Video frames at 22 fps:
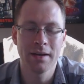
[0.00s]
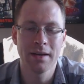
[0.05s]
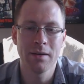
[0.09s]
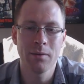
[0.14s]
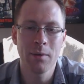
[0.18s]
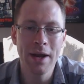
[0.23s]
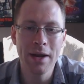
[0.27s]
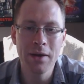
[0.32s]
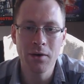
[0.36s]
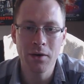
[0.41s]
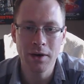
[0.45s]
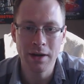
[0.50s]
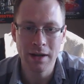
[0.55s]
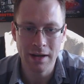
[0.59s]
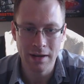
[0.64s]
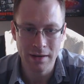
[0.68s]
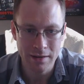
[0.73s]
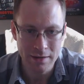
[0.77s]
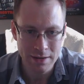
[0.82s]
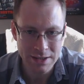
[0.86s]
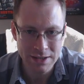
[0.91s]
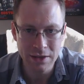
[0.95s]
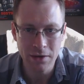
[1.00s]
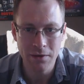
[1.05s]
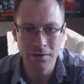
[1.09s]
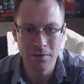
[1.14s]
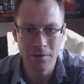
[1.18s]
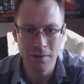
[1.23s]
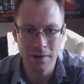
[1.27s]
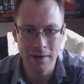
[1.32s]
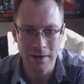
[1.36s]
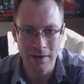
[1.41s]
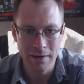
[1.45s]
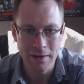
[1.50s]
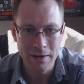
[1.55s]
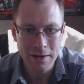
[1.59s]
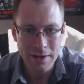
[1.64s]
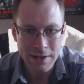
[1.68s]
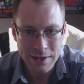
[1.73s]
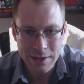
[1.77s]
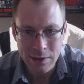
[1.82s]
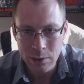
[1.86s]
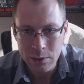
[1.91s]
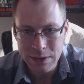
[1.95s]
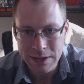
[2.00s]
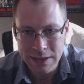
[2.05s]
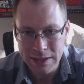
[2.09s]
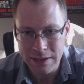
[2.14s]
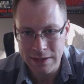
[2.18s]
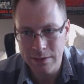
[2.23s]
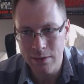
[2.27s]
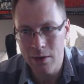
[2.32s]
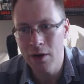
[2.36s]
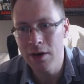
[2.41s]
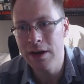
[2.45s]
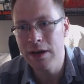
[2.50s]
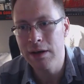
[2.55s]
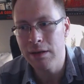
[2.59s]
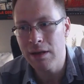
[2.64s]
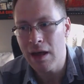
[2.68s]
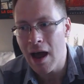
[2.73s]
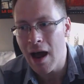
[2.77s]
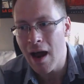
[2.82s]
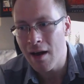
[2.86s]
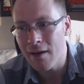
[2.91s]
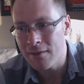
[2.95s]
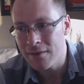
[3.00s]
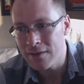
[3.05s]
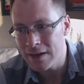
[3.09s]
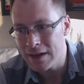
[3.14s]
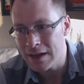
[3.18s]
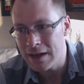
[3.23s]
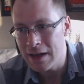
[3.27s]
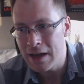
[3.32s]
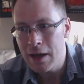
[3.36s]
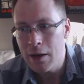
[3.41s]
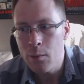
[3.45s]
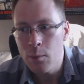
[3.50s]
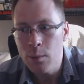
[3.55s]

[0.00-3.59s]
recording software uses on its ARFI,